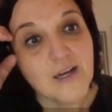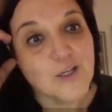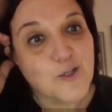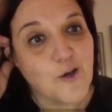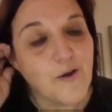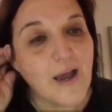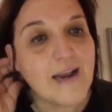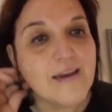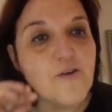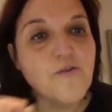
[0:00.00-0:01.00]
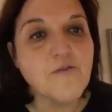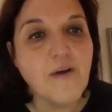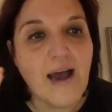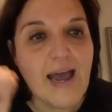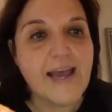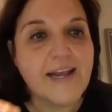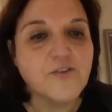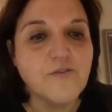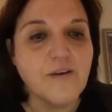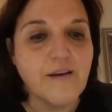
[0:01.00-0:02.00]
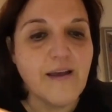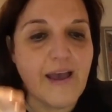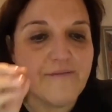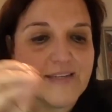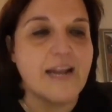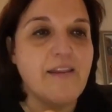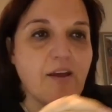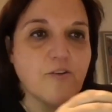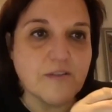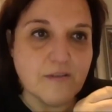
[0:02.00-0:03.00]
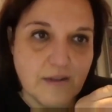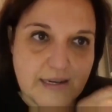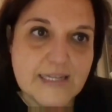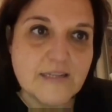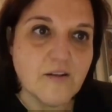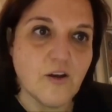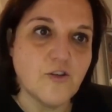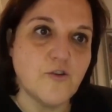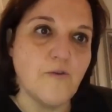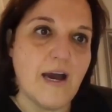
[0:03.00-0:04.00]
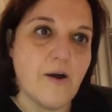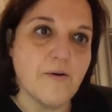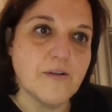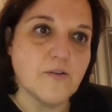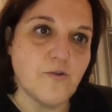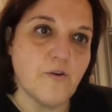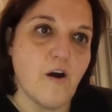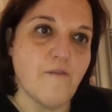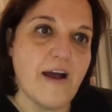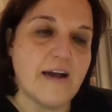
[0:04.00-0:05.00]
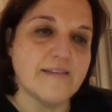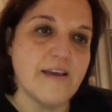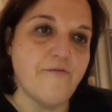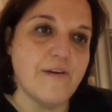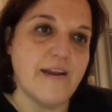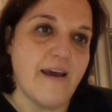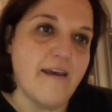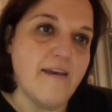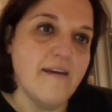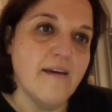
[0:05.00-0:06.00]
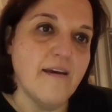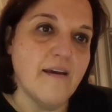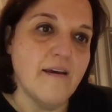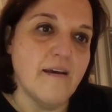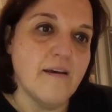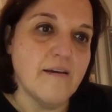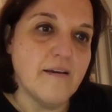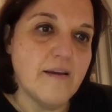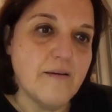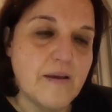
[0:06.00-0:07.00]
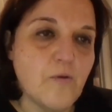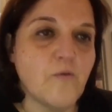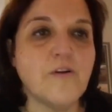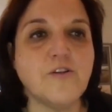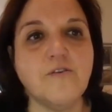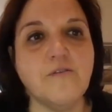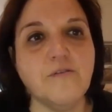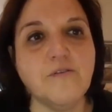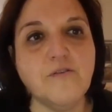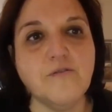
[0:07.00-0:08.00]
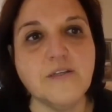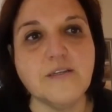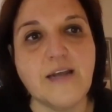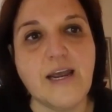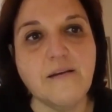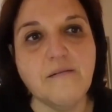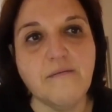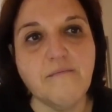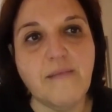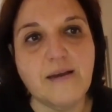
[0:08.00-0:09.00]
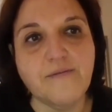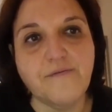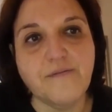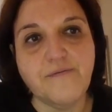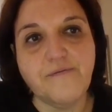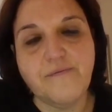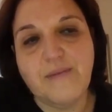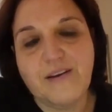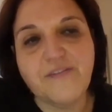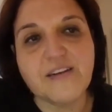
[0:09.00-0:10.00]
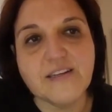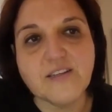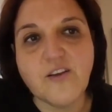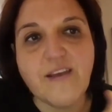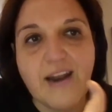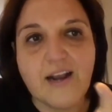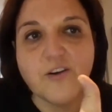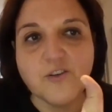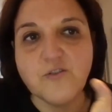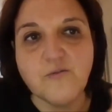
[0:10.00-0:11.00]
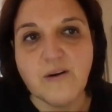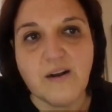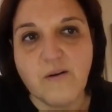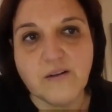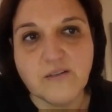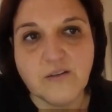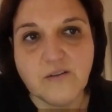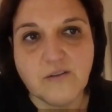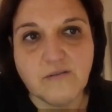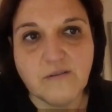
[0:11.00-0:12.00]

So I knew I had to have done those, at least those two hours, two and a half hours every day in order to, to sustain my my fitness so that I could do what I wanted to do.